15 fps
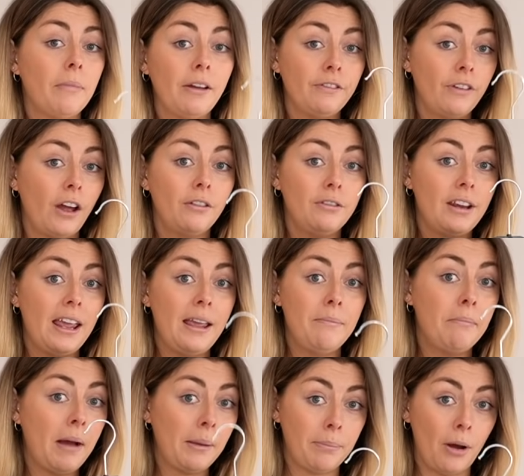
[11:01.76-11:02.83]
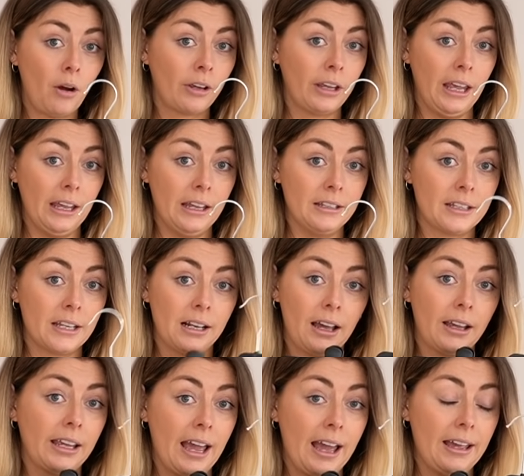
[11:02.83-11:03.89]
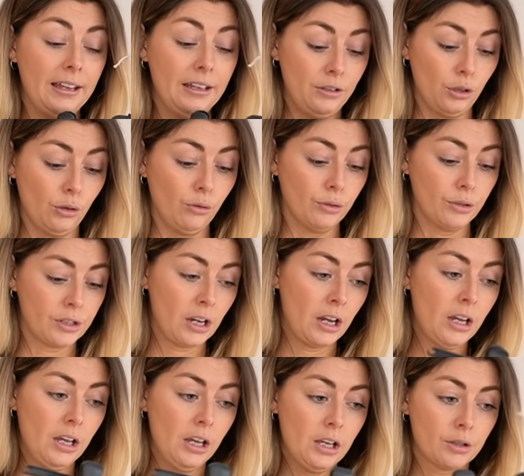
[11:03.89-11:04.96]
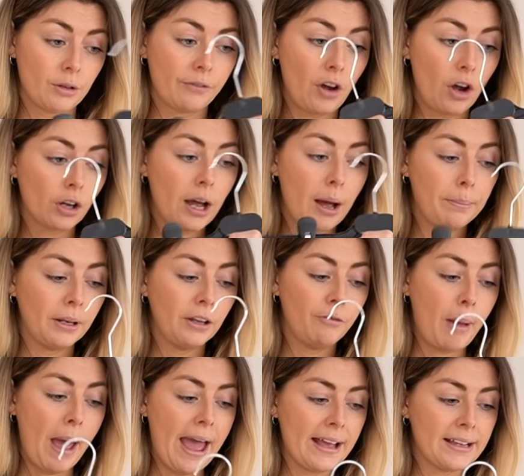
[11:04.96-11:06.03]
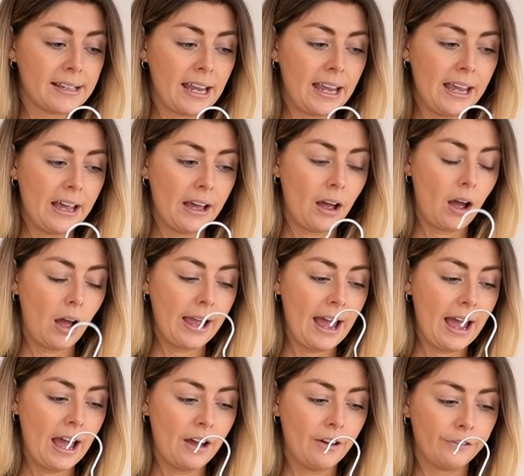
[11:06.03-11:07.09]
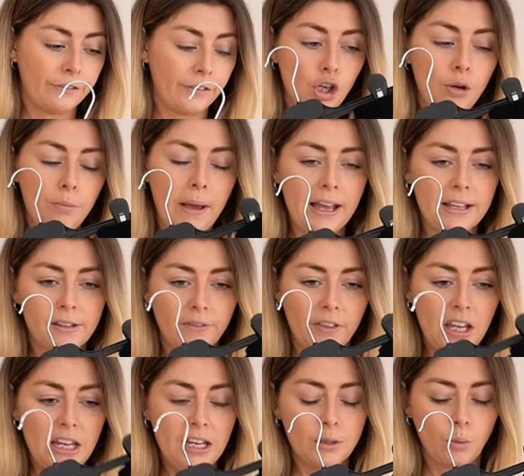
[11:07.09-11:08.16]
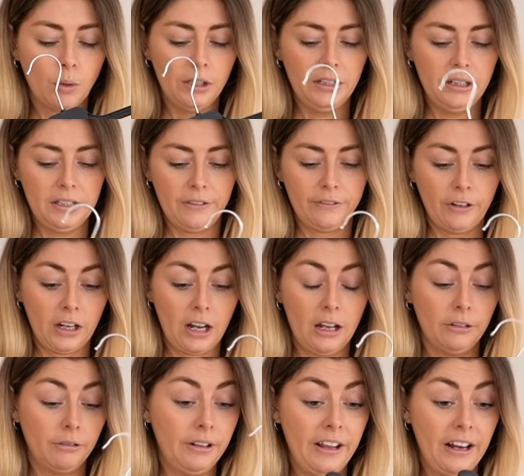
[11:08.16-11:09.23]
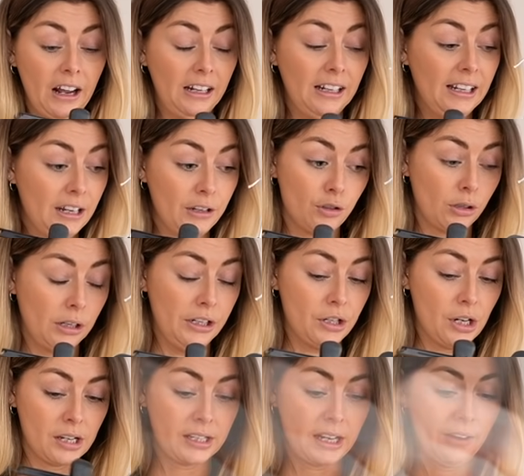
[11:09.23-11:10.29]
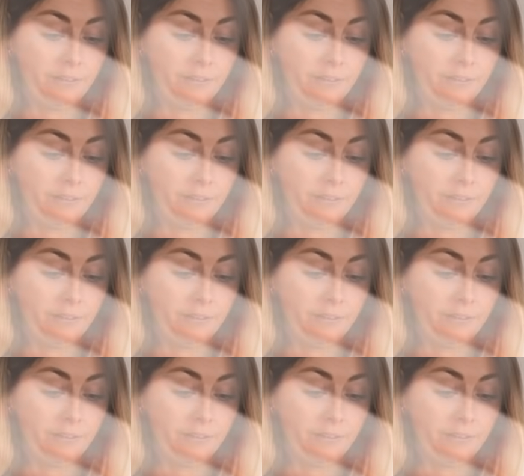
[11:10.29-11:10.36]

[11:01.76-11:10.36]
my phone in my pocket until I get indoors. So I've got a couple of pairs here. I have two pairs of these, one in a different color, and then I literally just